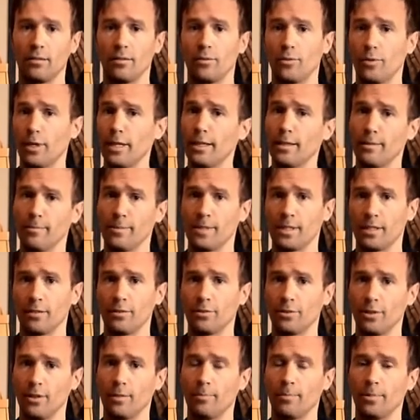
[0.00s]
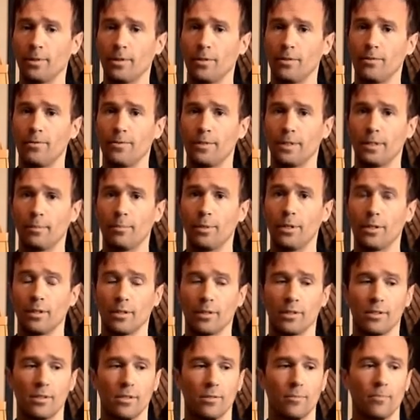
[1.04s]
rhythms on top of the
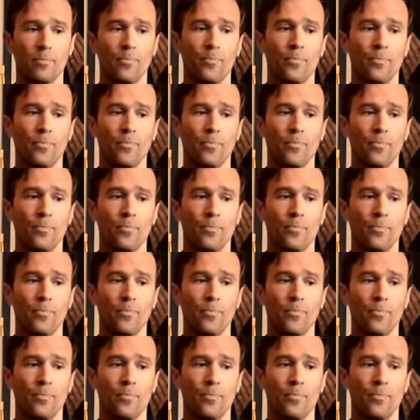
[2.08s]
bars.